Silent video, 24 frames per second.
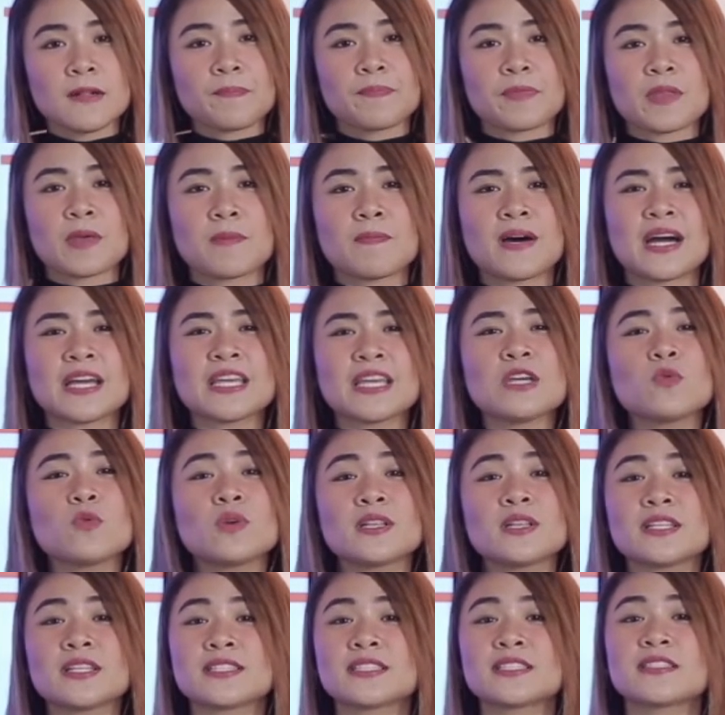Diba? He
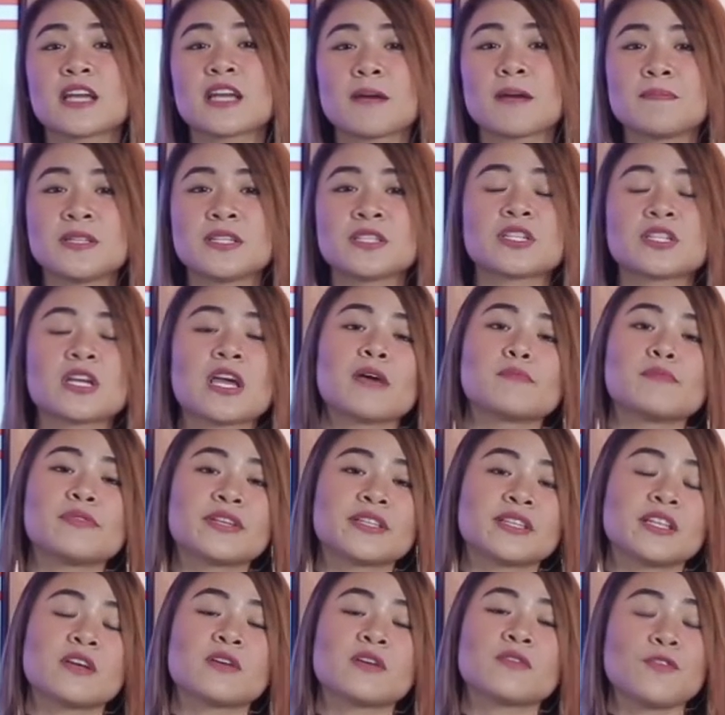will establish
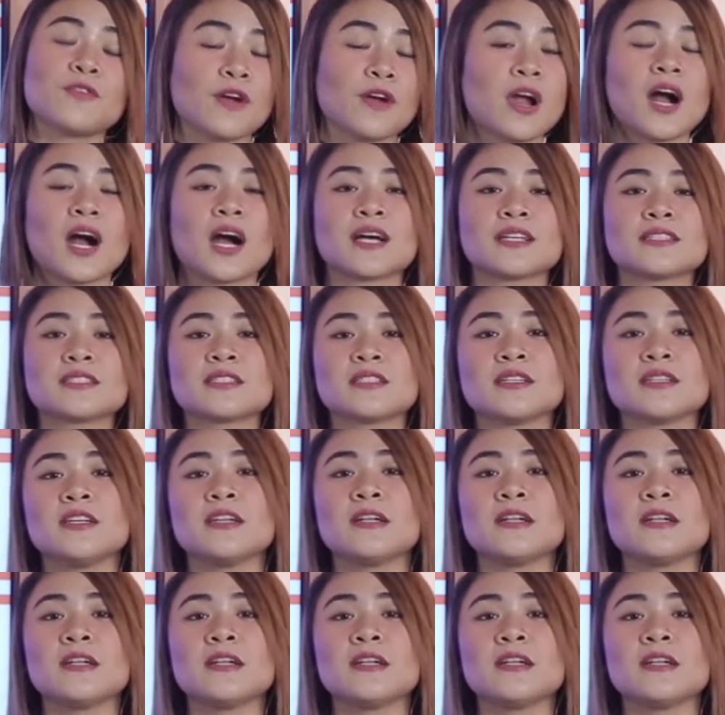everything for us.